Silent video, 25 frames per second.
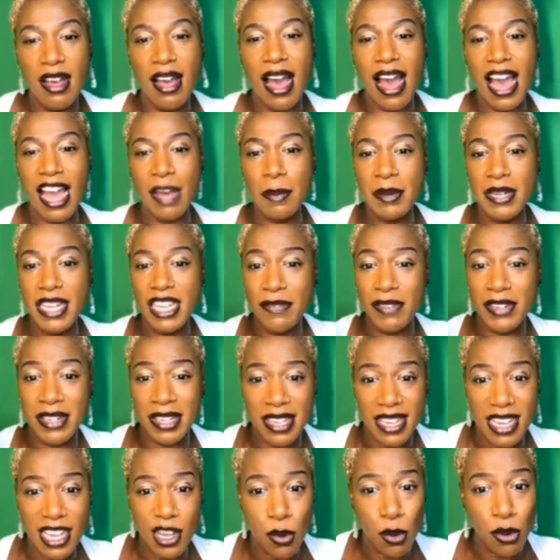I believe in
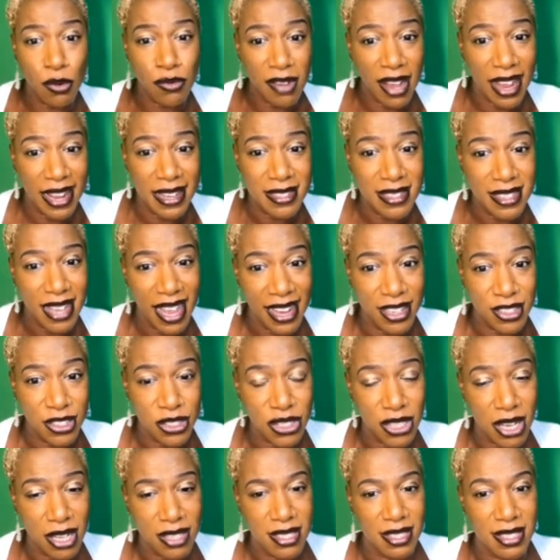equal rights and
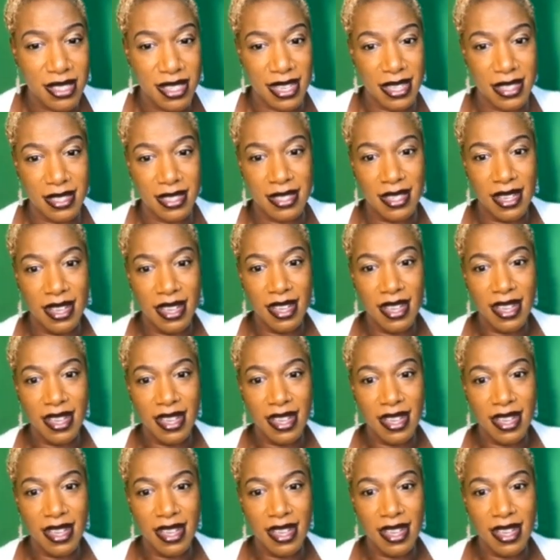justice.